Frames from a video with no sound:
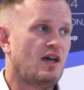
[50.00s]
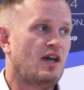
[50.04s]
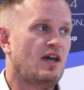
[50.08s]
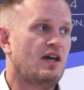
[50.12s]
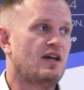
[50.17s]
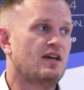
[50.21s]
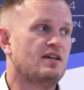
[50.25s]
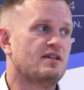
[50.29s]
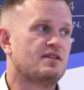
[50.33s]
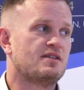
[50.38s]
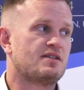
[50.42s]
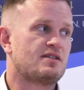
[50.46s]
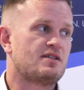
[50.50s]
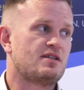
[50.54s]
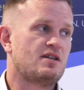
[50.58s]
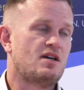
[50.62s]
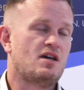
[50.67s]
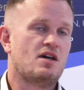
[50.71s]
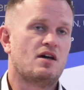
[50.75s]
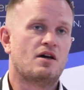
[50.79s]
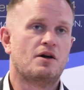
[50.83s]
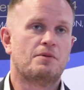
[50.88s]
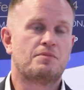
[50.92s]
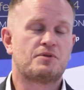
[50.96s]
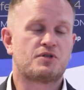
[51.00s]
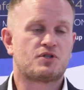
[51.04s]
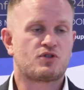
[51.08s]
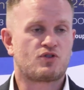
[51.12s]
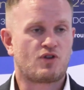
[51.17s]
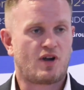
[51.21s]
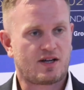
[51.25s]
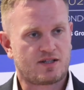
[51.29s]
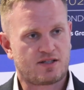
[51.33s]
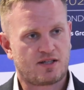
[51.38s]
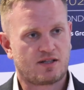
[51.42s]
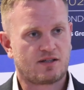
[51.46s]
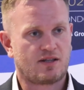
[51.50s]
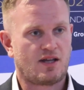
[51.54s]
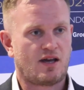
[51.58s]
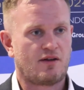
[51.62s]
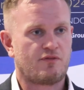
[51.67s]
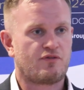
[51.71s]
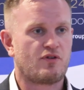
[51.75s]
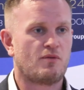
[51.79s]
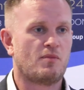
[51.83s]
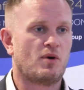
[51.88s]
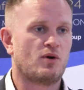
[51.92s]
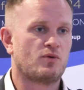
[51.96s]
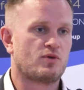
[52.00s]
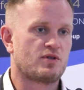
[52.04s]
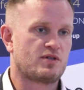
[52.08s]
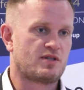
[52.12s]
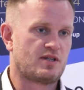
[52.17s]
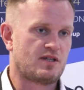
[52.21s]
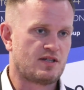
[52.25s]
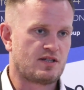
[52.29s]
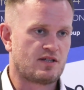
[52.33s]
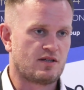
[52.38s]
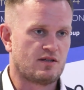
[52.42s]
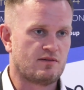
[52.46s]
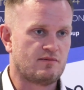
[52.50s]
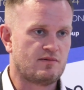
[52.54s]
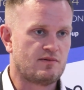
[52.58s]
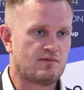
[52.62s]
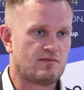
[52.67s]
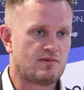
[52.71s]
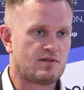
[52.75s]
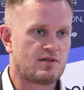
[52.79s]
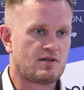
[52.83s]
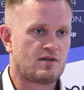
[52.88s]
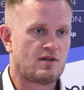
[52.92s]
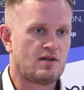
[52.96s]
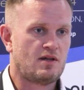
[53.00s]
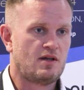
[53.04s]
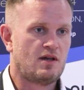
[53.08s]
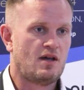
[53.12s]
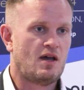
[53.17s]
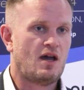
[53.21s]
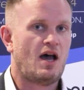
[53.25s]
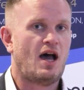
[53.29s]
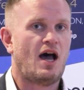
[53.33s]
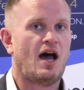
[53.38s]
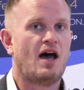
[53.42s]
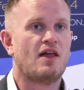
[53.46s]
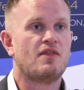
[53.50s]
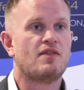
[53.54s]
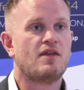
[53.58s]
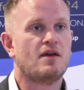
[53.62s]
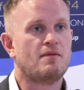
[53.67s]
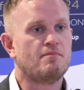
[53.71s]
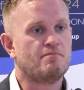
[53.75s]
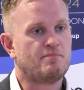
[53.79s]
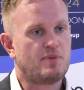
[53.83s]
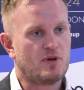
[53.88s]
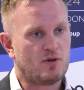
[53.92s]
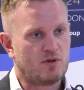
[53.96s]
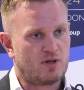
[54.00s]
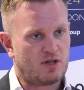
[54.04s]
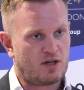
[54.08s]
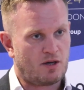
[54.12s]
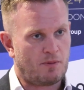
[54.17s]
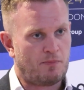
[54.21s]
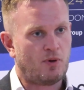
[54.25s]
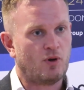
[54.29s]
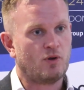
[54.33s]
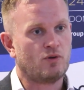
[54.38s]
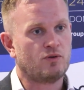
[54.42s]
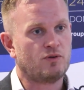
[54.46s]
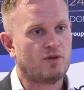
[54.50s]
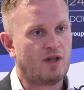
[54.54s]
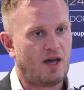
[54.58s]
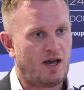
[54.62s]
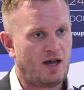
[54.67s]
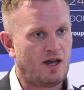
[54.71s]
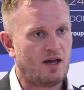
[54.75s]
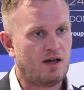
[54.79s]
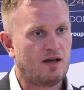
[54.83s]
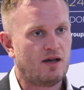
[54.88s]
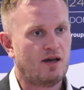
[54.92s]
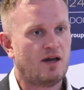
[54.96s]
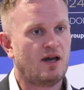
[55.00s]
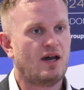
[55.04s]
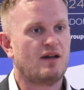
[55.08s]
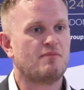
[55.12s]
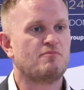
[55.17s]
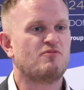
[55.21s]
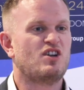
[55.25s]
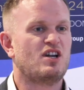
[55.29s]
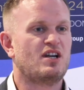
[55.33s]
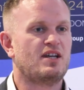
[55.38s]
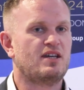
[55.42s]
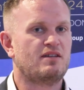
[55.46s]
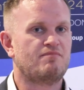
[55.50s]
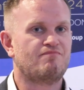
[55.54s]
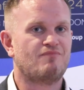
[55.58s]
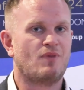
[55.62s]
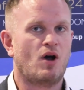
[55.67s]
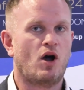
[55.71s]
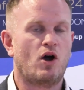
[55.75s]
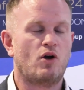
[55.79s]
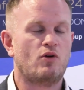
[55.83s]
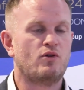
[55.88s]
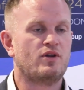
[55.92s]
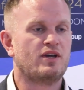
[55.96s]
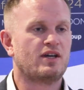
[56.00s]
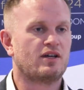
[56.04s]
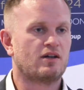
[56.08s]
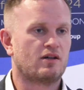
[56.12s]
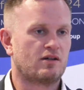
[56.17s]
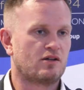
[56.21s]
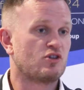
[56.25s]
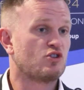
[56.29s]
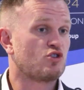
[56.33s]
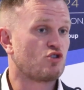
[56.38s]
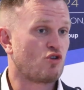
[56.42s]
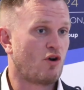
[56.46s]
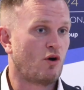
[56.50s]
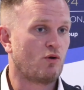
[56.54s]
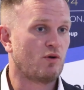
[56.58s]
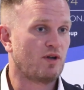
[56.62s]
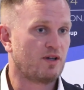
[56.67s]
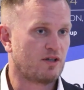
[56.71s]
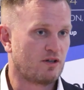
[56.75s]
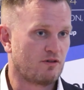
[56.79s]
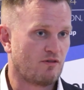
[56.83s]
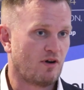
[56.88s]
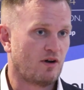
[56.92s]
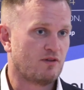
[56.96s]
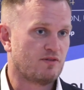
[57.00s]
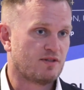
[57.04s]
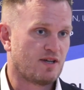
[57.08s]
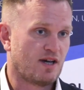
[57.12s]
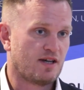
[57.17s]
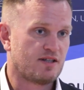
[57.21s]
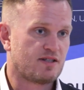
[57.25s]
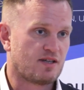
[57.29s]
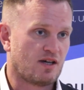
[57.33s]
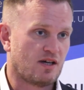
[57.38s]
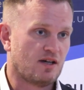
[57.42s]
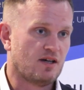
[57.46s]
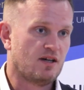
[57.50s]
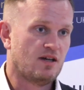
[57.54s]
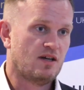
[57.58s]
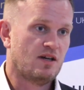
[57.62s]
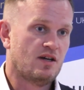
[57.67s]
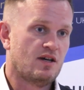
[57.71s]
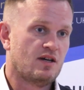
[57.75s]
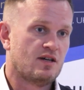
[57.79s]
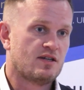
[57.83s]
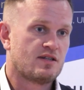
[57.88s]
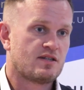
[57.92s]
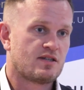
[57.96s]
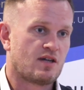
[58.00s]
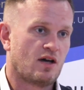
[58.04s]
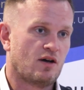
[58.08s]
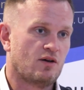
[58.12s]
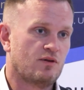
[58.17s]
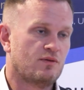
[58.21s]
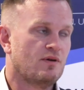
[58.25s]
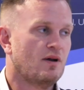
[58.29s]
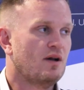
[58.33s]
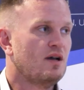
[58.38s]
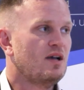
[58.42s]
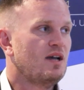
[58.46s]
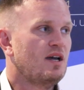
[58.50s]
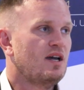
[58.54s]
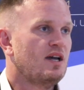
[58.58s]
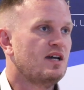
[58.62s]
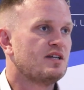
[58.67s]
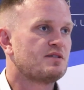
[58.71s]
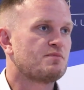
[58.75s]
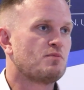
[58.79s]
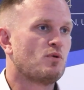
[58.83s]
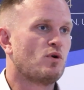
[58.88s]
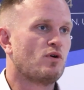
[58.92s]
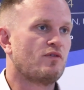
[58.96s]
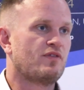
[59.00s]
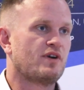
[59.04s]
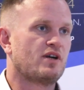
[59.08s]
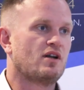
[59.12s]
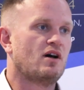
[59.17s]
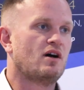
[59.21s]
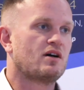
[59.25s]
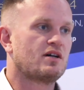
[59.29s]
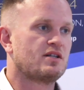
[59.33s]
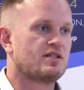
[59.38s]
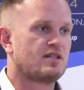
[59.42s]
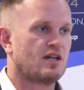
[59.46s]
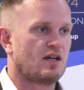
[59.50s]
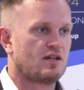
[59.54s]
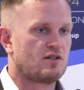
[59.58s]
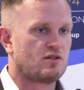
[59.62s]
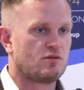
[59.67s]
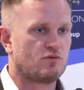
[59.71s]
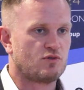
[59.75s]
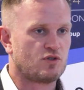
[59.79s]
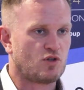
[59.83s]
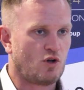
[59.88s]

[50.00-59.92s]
is abstracting that from older systems and then building upon that and really owning and controlling your own data. So it's more of an architectural